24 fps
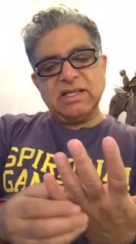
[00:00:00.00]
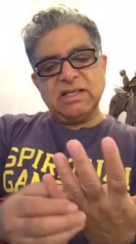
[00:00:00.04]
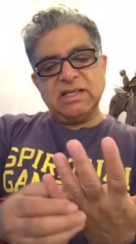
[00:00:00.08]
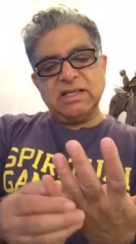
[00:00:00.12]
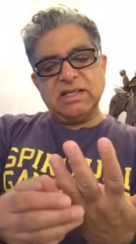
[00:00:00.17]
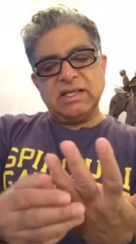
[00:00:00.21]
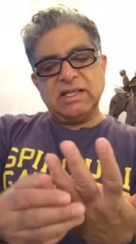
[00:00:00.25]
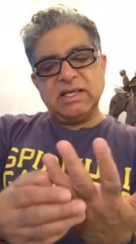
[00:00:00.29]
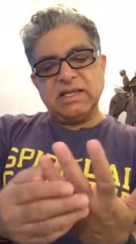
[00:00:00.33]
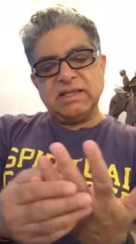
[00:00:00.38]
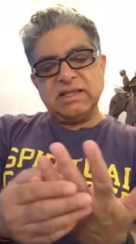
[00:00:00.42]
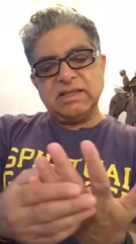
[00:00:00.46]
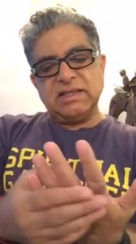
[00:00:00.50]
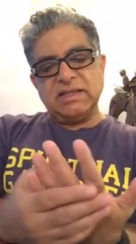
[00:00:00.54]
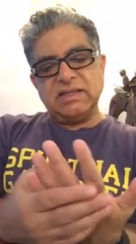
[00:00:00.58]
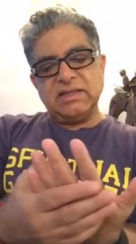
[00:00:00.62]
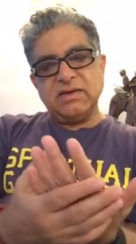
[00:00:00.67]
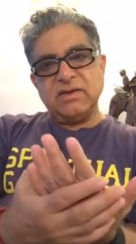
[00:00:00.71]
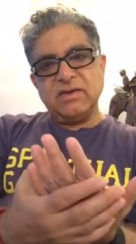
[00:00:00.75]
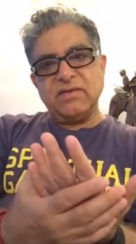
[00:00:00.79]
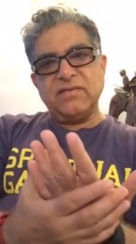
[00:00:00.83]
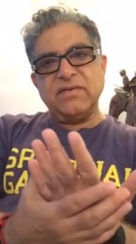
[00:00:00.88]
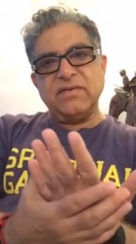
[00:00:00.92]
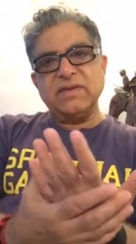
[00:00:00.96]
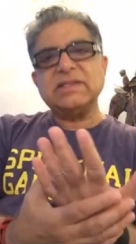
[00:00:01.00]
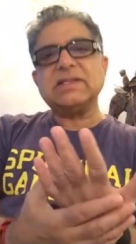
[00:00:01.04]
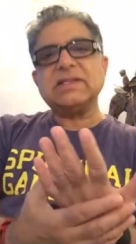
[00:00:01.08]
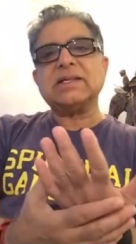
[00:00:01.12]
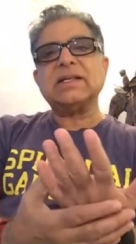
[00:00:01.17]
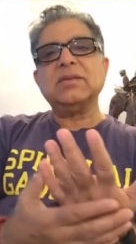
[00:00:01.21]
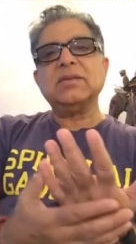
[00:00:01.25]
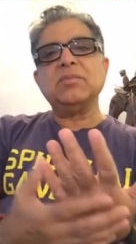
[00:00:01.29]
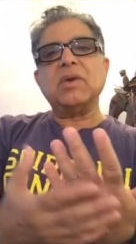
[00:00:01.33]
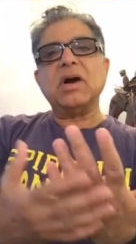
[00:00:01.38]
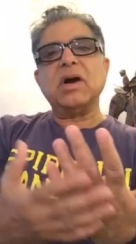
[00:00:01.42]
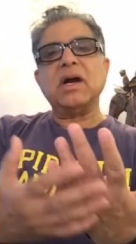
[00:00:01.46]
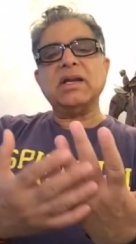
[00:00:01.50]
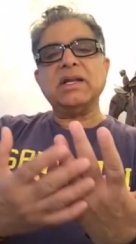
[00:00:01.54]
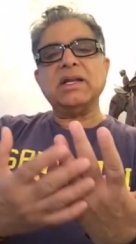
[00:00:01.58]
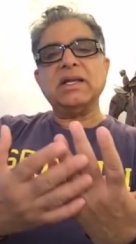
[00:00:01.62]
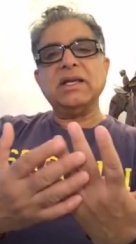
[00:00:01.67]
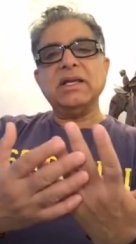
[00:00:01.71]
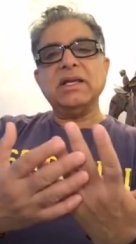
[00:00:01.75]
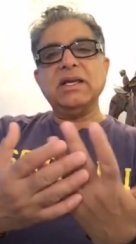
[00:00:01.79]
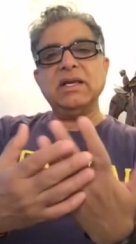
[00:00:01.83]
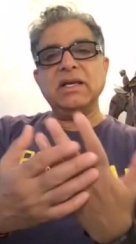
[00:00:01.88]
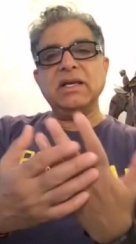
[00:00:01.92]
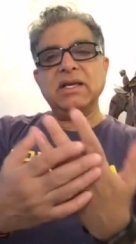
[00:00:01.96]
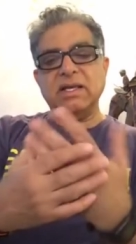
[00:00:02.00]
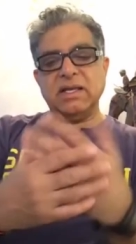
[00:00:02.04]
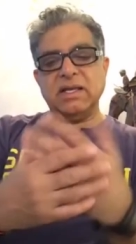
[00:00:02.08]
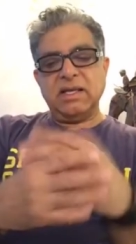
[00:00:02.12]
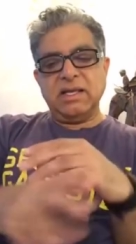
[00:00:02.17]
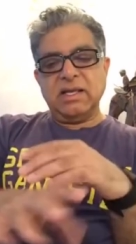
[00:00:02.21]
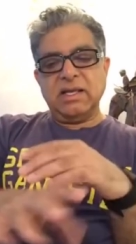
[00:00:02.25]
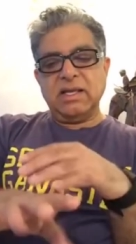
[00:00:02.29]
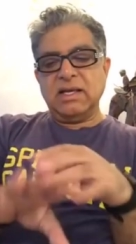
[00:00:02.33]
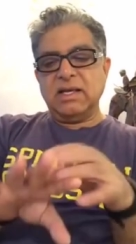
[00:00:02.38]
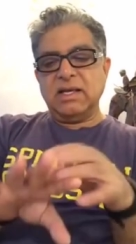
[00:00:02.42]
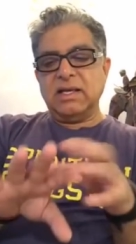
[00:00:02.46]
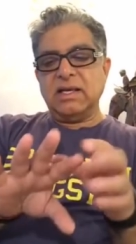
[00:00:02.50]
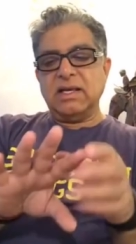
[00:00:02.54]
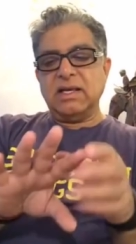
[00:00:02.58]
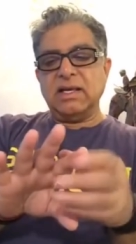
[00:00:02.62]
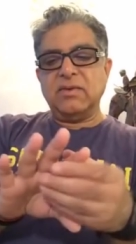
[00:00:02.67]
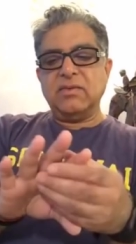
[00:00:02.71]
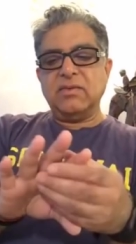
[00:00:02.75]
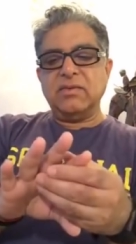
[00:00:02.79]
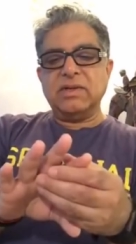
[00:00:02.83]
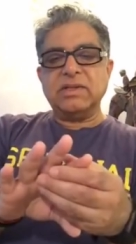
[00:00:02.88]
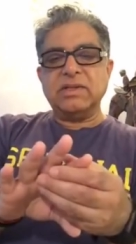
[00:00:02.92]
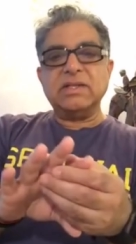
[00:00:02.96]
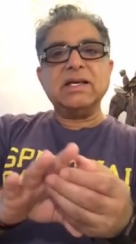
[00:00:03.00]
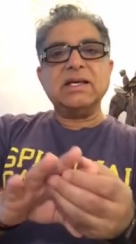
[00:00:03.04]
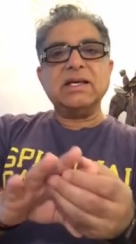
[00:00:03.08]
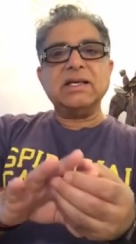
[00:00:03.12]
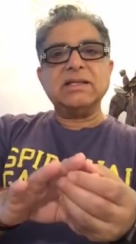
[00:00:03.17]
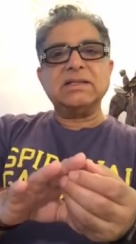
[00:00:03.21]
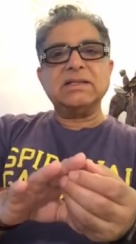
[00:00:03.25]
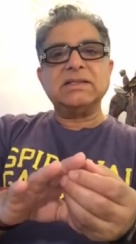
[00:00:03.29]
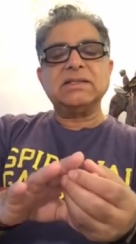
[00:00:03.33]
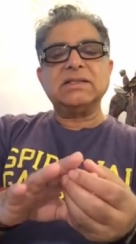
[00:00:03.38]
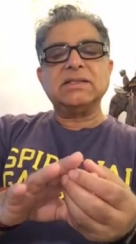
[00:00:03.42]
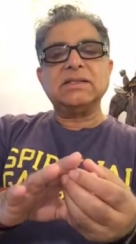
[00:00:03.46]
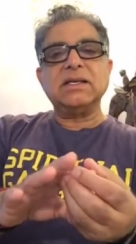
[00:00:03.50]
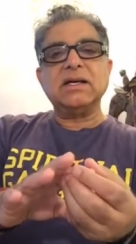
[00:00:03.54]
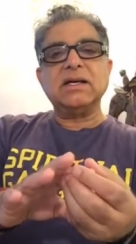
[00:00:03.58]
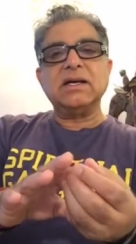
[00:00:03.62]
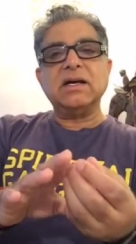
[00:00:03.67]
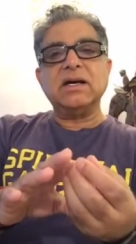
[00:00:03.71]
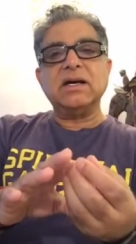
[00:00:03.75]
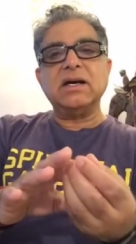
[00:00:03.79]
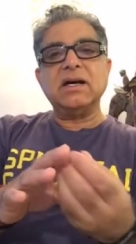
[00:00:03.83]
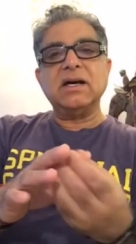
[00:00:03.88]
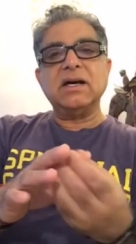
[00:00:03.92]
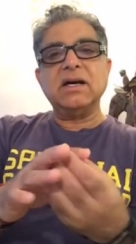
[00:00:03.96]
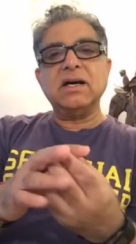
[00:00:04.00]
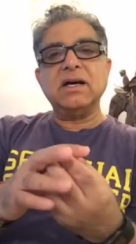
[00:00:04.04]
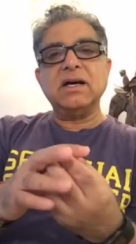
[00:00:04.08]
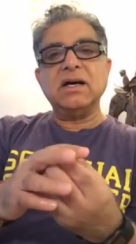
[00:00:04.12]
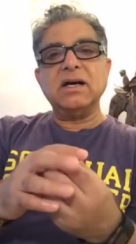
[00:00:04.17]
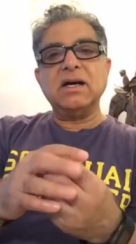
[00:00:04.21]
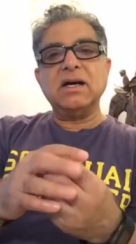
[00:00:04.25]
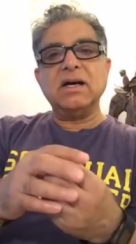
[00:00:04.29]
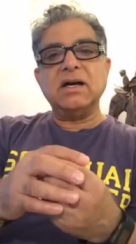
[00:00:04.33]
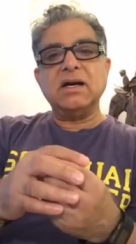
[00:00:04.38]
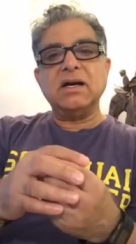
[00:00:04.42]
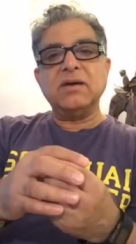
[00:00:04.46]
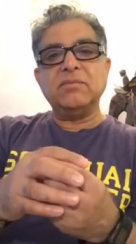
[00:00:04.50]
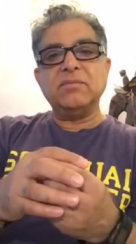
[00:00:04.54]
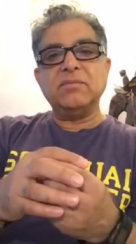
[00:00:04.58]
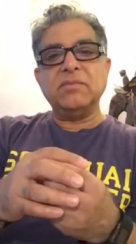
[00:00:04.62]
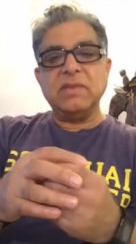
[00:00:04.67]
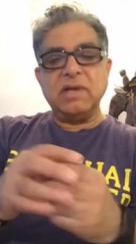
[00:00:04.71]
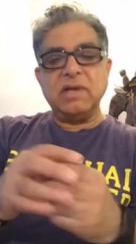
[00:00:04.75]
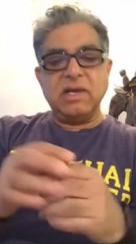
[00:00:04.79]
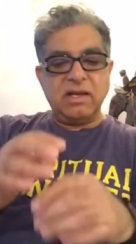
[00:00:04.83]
that your physical body, uh, whether it's uh, um,